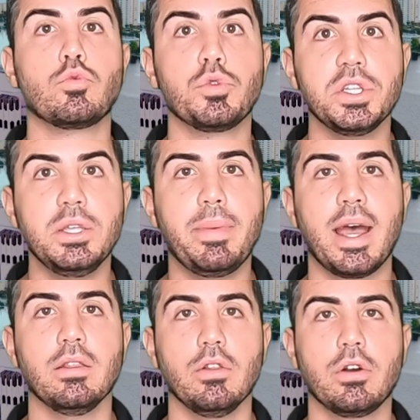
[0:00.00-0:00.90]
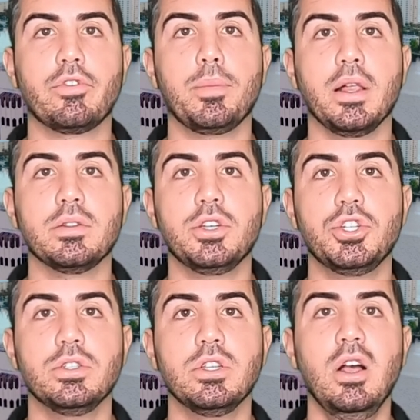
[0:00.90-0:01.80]
really bad look for
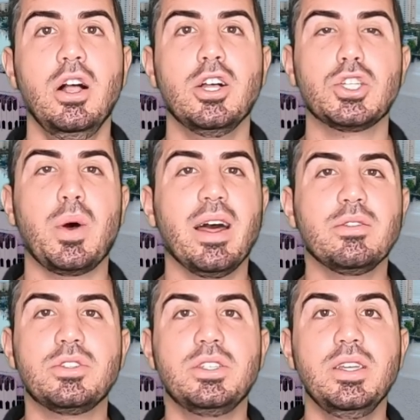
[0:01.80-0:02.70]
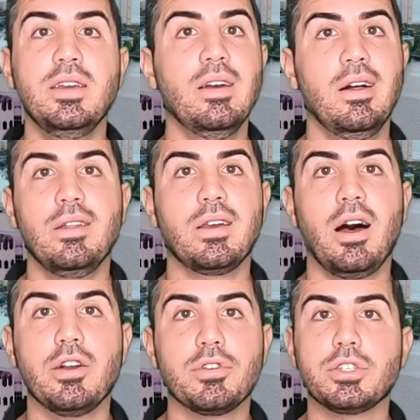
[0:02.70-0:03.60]
politicians. So I don't see
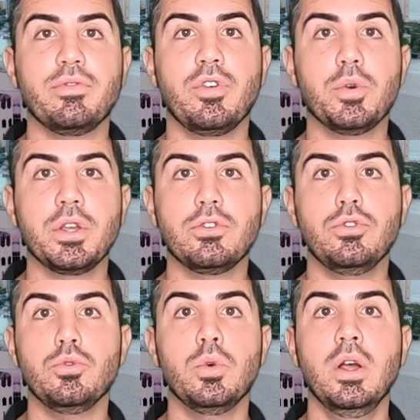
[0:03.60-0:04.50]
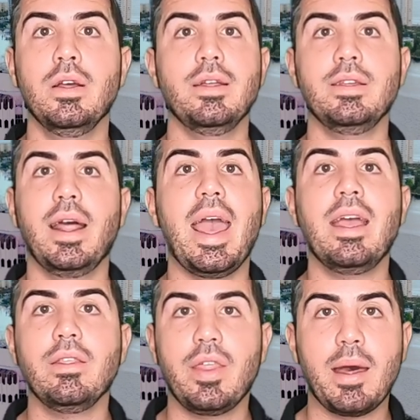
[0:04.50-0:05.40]
Congress voting to
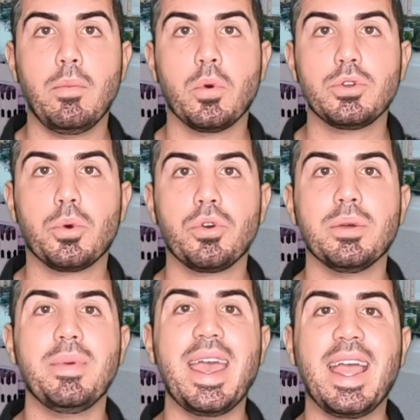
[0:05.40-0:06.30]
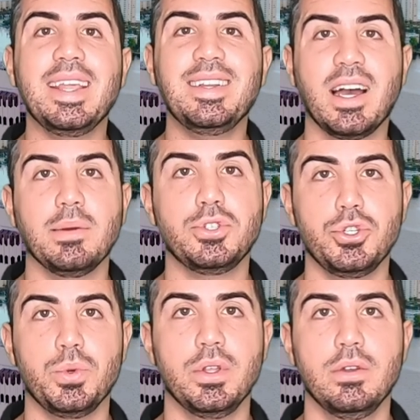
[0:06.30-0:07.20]
end that moratorium anytime
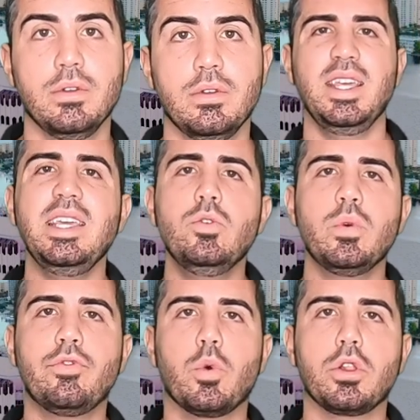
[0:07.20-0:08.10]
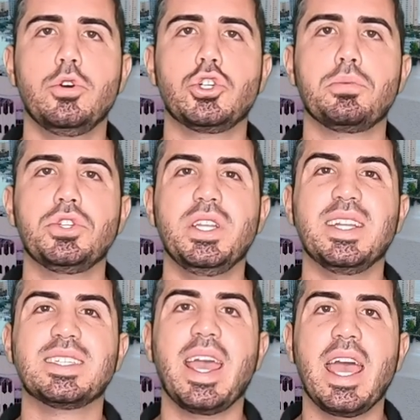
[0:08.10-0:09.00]
soon. Even when foreclosure
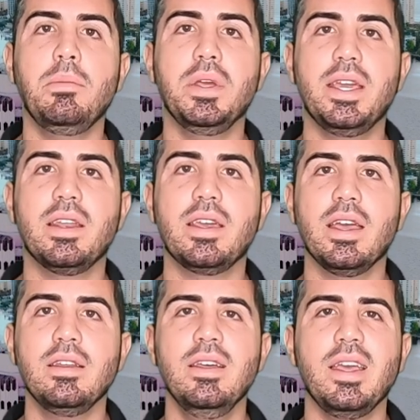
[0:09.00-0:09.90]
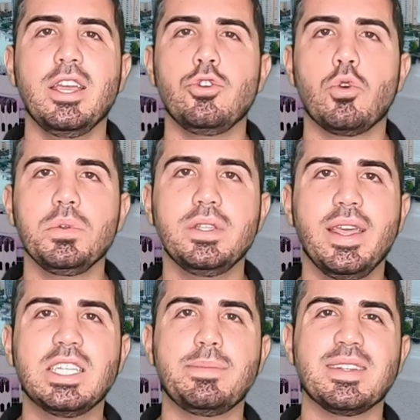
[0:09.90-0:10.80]
proceedings can begin again, it normally
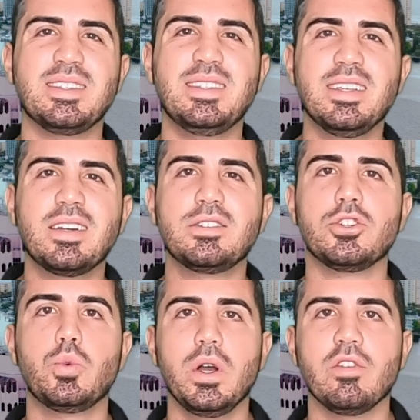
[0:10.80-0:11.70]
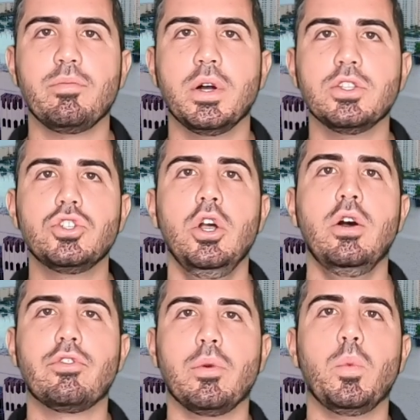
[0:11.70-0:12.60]
takes about 6 to 12 months
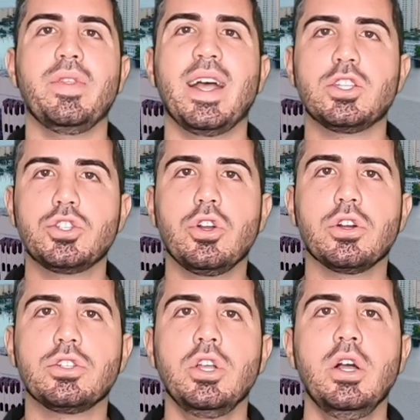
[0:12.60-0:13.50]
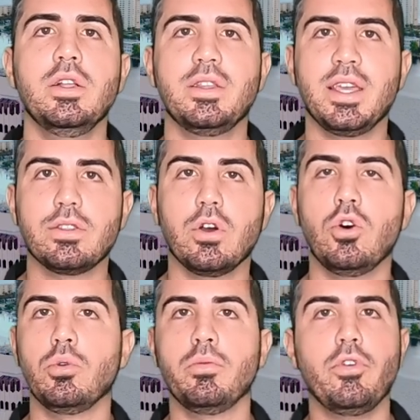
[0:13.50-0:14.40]
from when that starts to get the
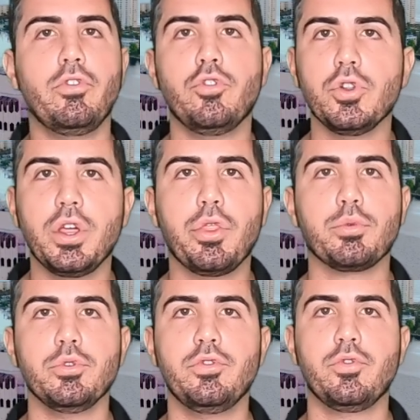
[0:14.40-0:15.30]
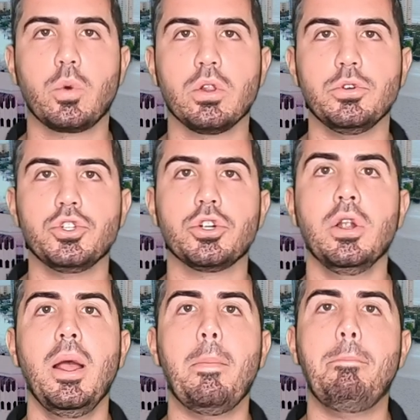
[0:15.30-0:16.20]
home fully through
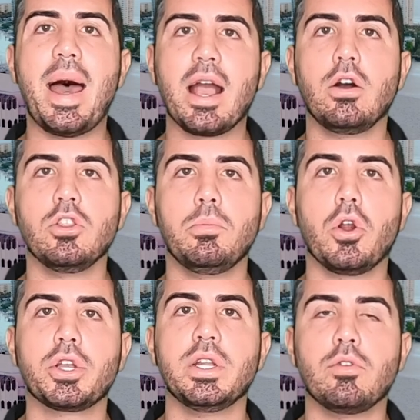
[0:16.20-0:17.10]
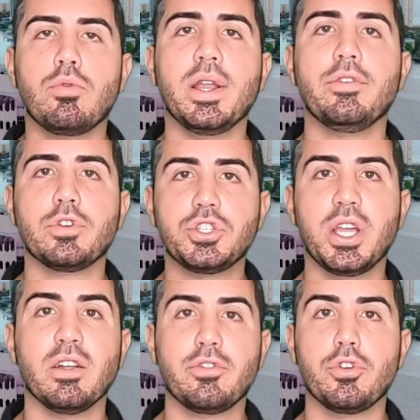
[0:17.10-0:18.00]
foreclosure, back on the market and ready for
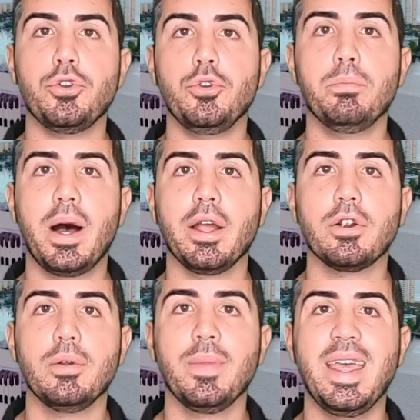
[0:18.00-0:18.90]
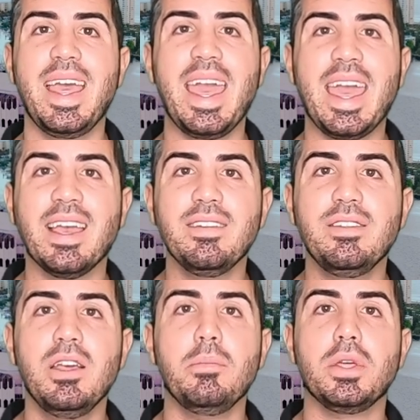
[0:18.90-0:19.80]
sale for a new buyer.
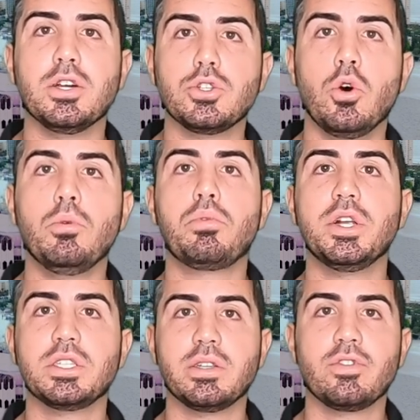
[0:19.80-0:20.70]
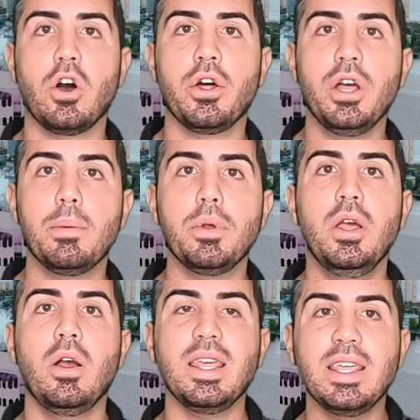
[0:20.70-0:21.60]
And because home prices have gone up,
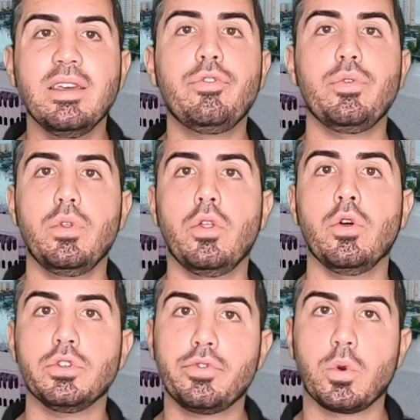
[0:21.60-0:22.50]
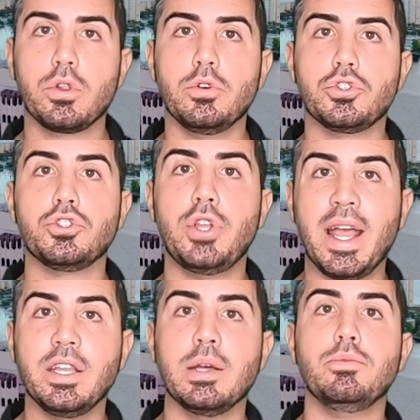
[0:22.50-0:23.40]
if those foreclosures
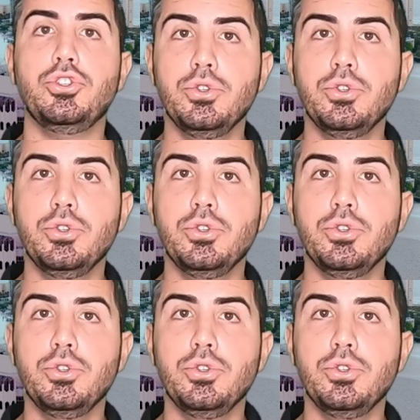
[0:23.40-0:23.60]
end up